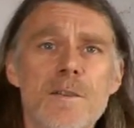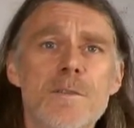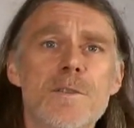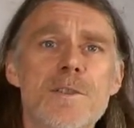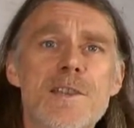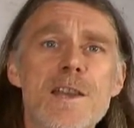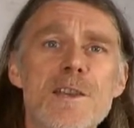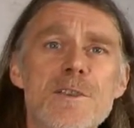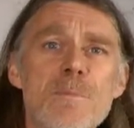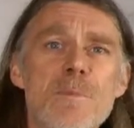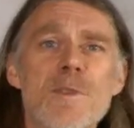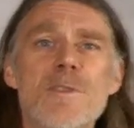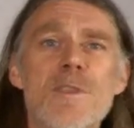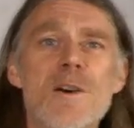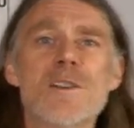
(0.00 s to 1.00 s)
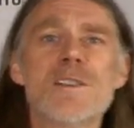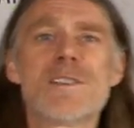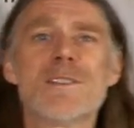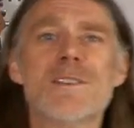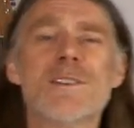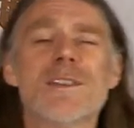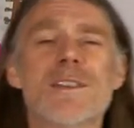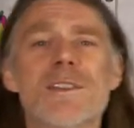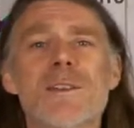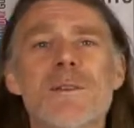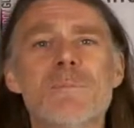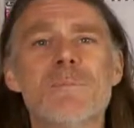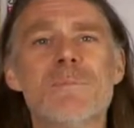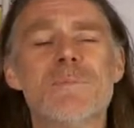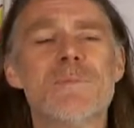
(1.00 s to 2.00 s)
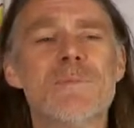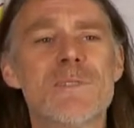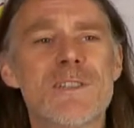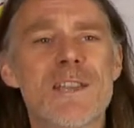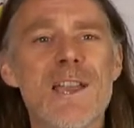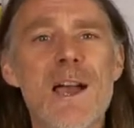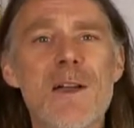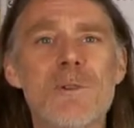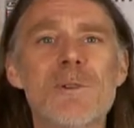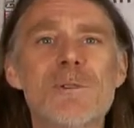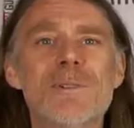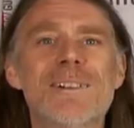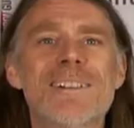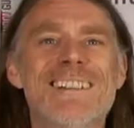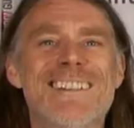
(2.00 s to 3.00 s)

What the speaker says: Say something nice, like to Carol.